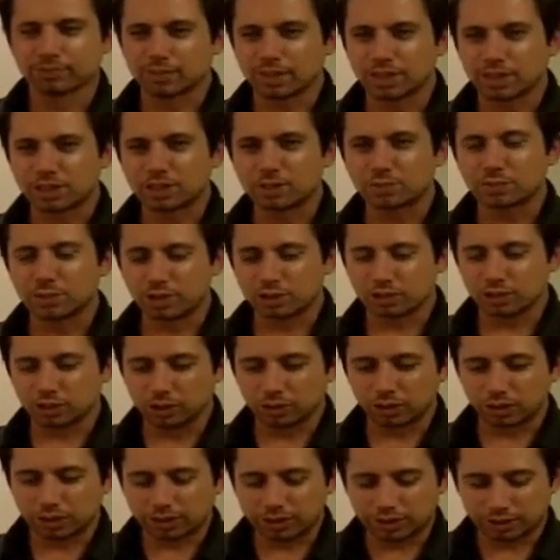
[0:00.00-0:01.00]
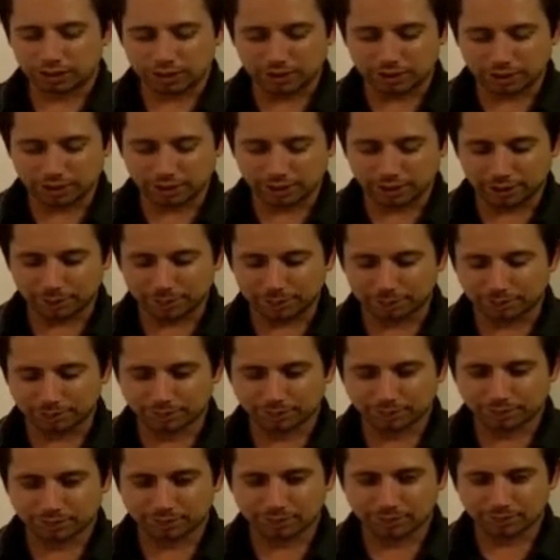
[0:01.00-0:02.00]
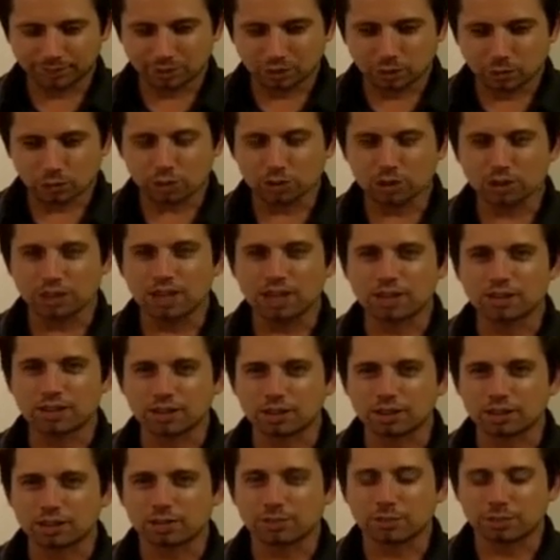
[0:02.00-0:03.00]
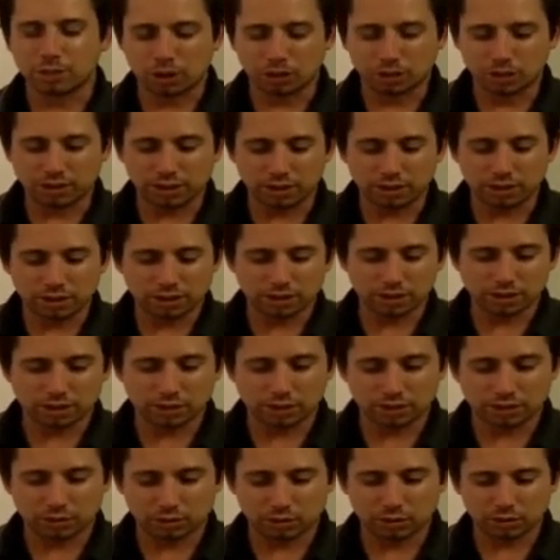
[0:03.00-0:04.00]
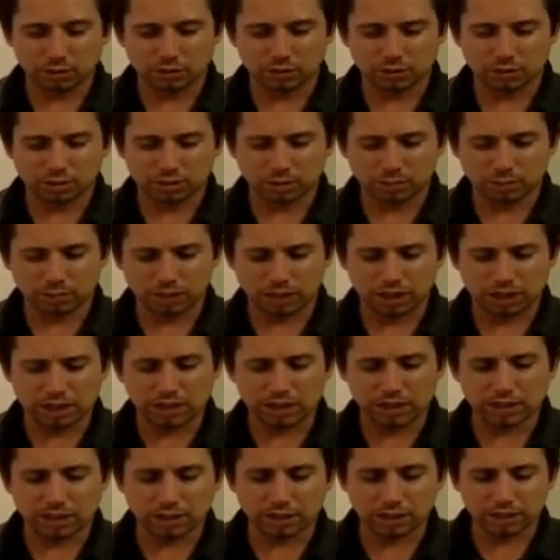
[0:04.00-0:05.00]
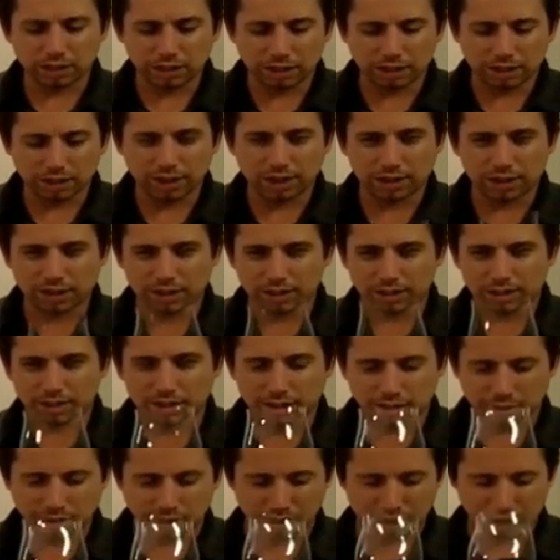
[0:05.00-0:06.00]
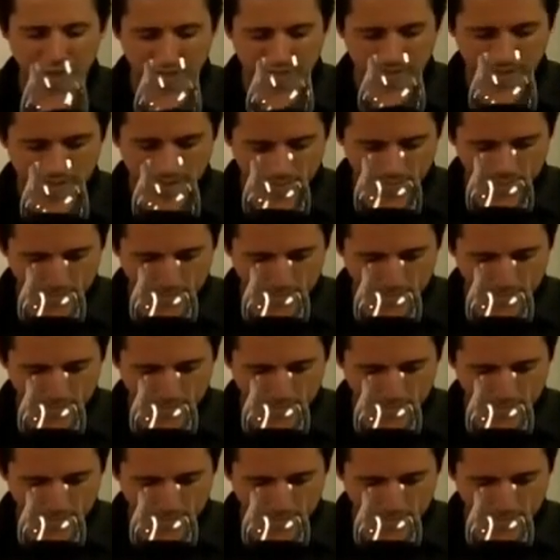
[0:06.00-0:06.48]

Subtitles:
Nice smell to it. Real leather component. Real pleasing. I like that.